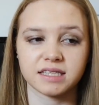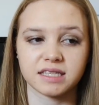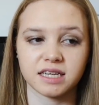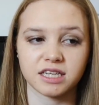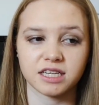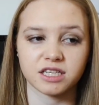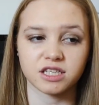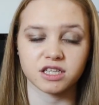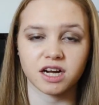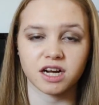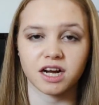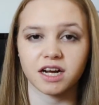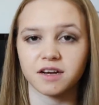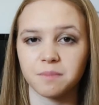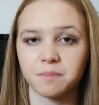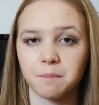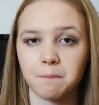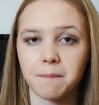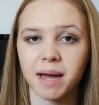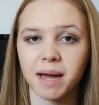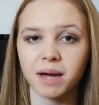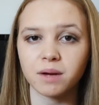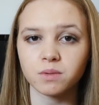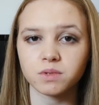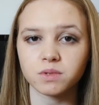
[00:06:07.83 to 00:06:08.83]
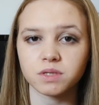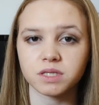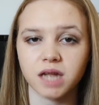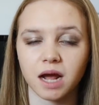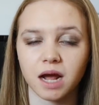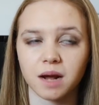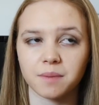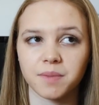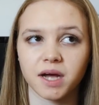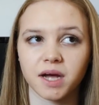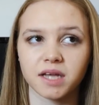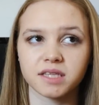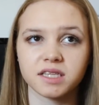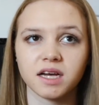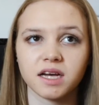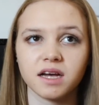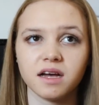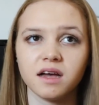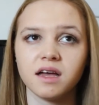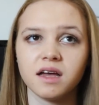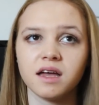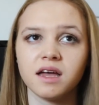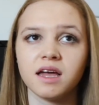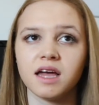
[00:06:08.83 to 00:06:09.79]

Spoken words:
and it just kind of melts like butter,